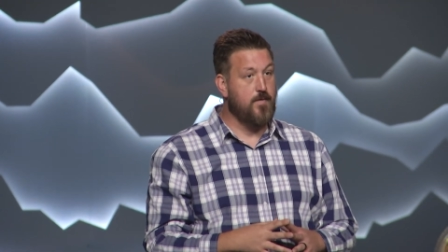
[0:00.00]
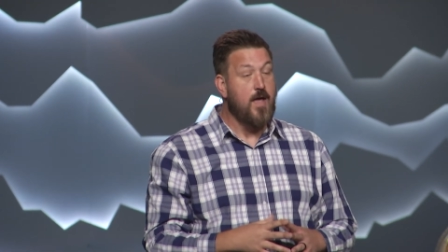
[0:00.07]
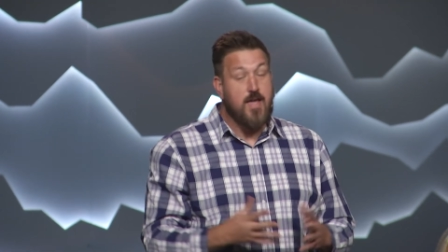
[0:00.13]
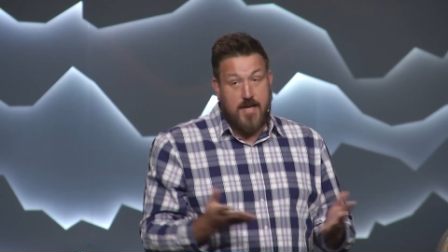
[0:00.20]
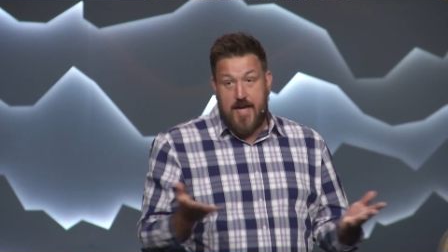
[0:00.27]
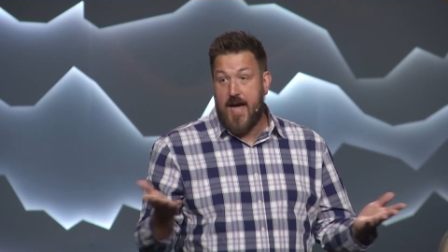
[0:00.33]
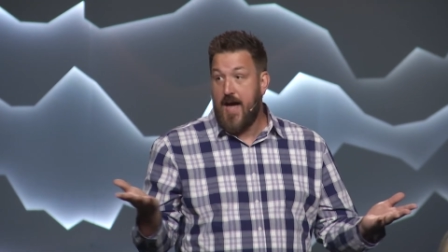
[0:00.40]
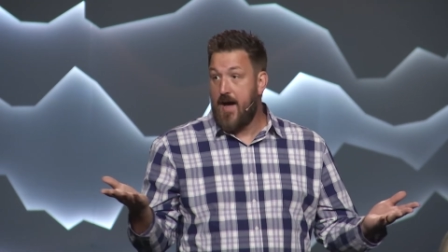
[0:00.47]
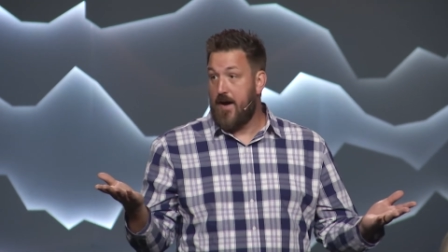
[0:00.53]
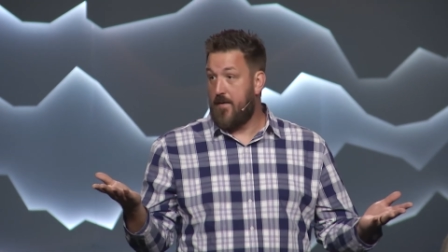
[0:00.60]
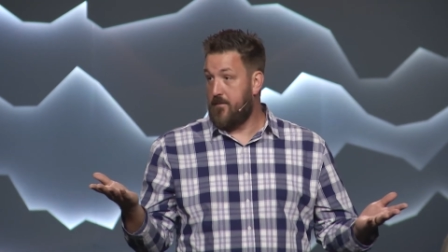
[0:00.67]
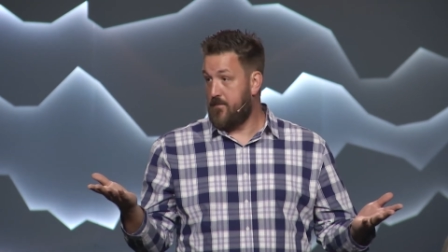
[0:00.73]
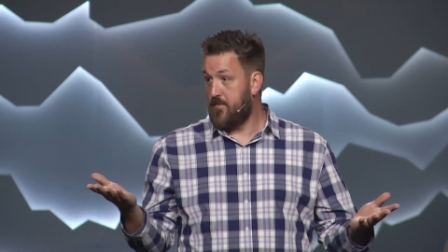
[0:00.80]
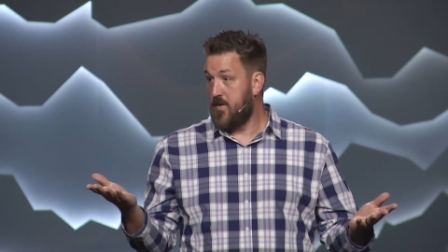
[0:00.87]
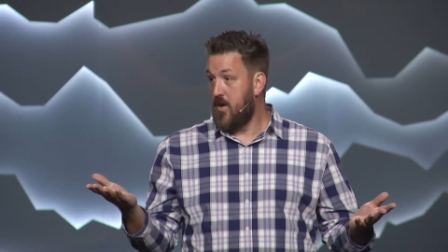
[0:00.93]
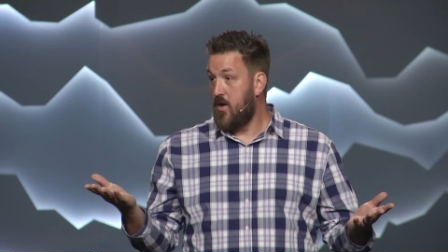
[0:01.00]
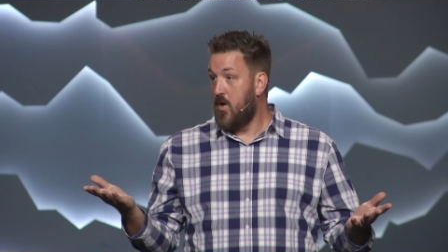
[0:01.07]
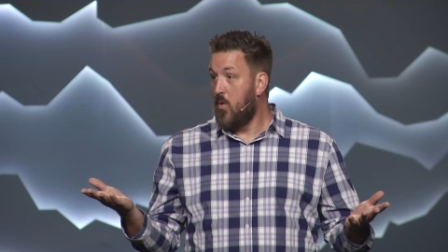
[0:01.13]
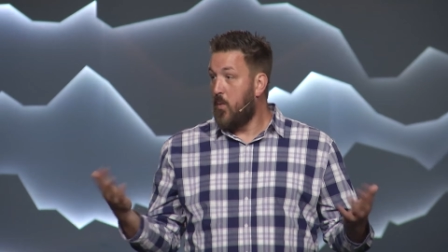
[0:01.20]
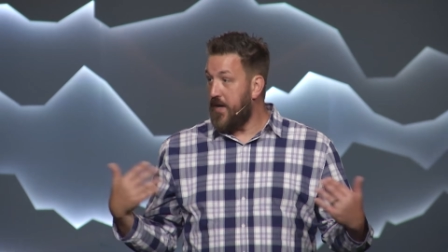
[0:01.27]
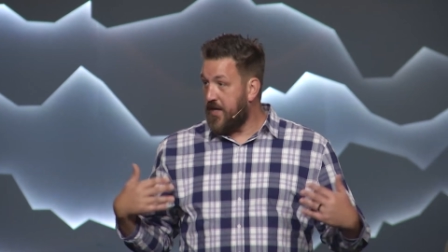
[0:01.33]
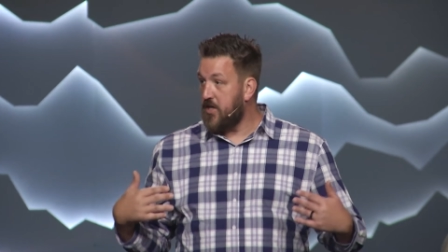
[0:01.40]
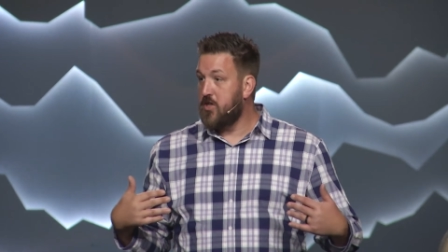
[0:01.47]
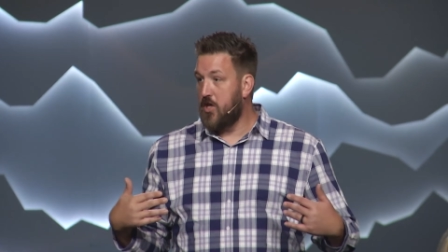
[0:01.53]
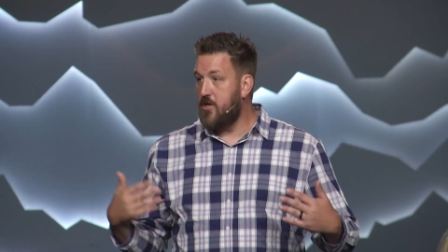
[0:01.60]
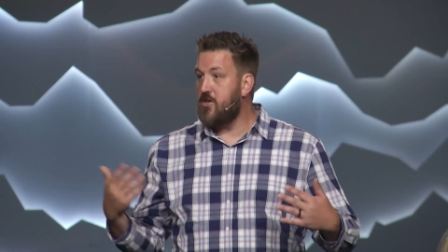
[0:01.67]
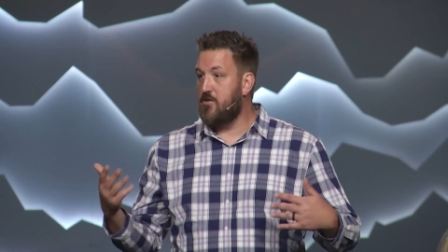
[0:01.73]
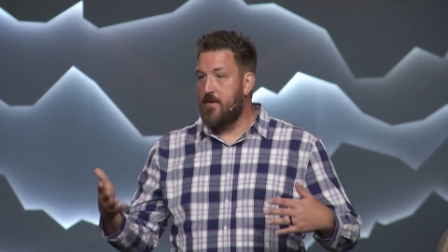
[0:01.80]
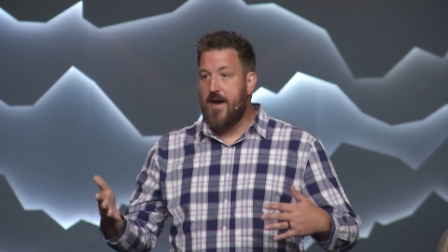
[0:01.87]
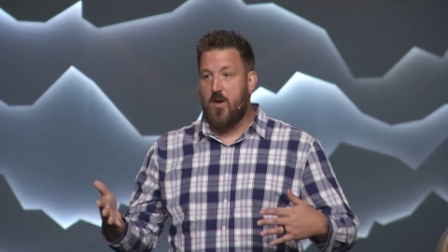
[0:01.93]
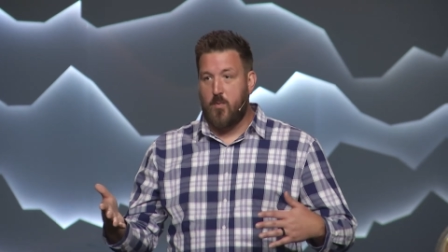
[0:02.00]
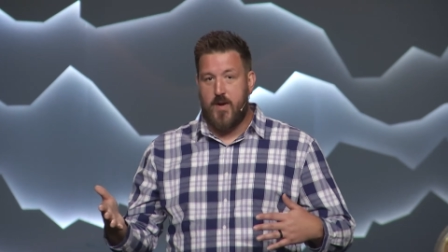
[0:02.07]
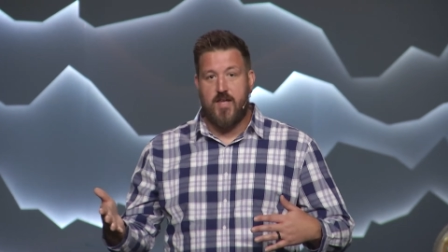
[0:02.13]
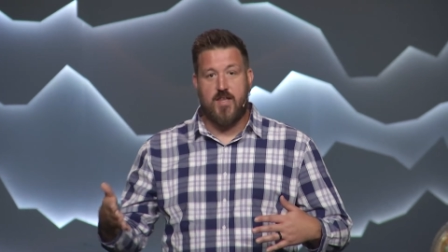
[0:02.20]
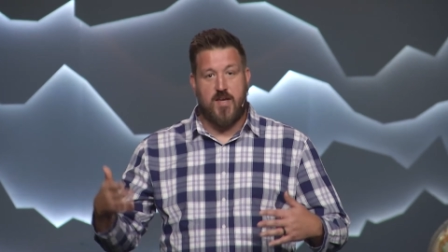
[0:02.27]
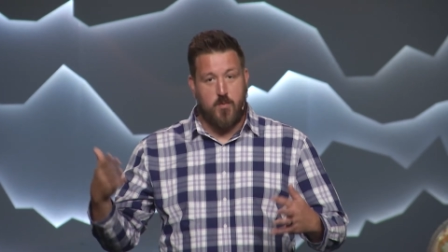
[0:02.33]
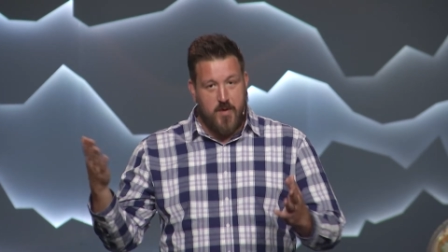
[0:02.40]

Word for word: Yeah. We could learn to ride a wheelie.